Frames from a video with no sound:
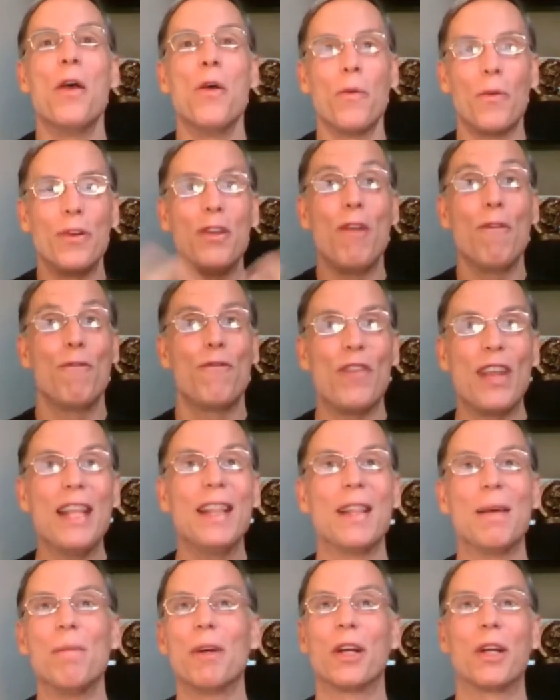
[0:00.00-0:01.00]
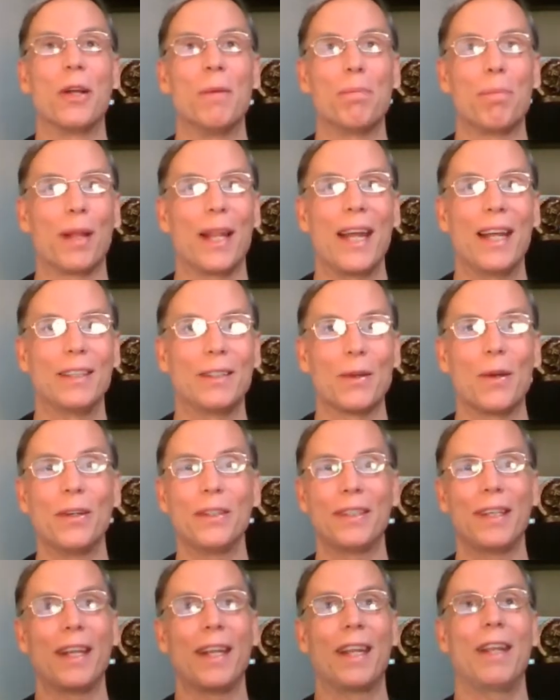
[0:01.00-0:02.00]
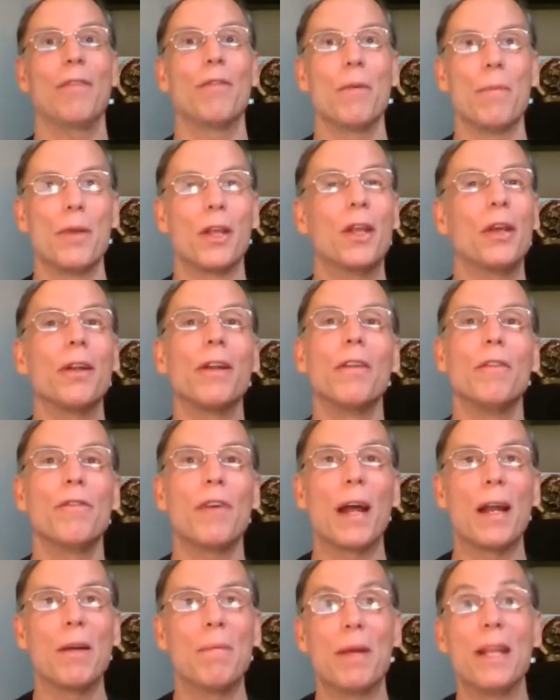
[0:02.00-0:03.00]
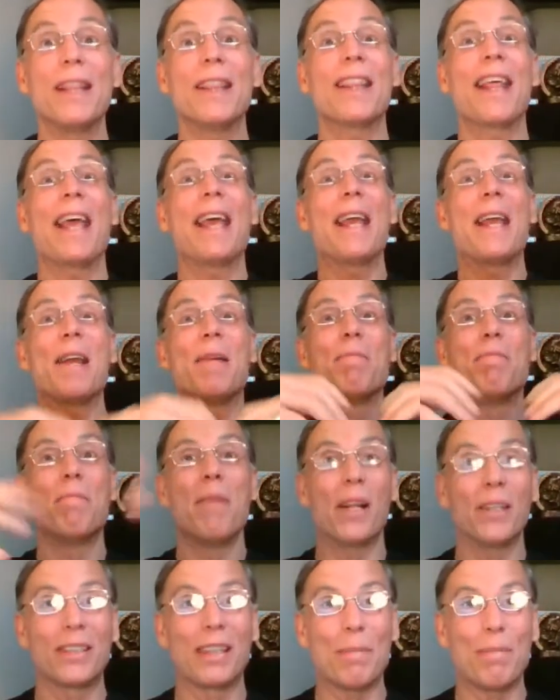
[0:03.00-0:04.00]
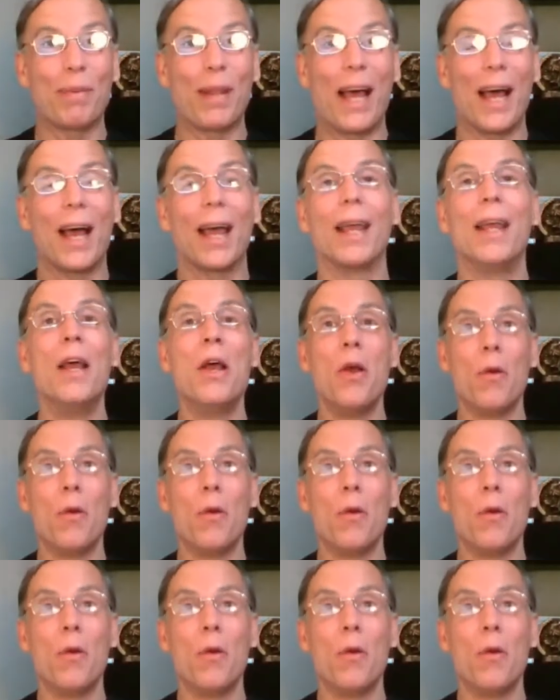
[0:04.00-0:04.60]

When you feed them a good plant source and give them a good environment, they multiply.